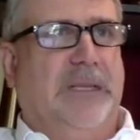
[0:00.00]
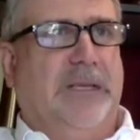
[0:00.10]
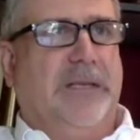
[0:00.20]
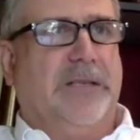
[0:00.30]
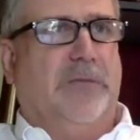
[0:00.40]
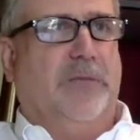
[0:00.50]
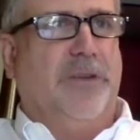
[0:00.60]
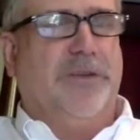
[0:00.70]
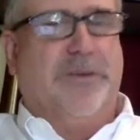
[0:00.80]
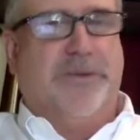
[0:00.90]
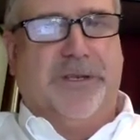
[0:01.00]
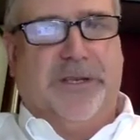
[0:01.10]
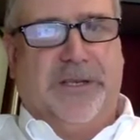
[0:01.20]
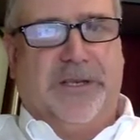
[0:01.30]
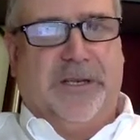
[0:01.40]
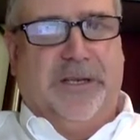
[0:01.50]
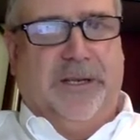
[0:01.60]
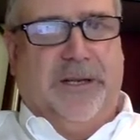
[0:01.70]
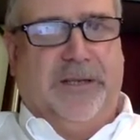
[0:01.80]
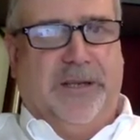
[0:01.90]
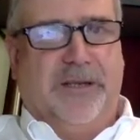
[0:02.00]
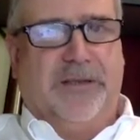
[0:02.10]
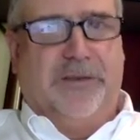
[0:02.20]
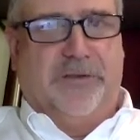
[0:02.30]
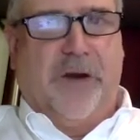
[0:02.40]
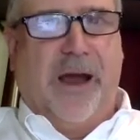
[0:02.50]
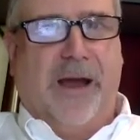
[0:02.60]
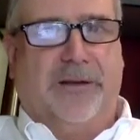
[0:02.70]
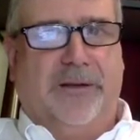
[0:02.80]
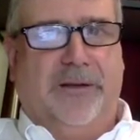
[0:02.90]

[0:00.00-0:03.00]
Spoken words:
some resources in the city that does attract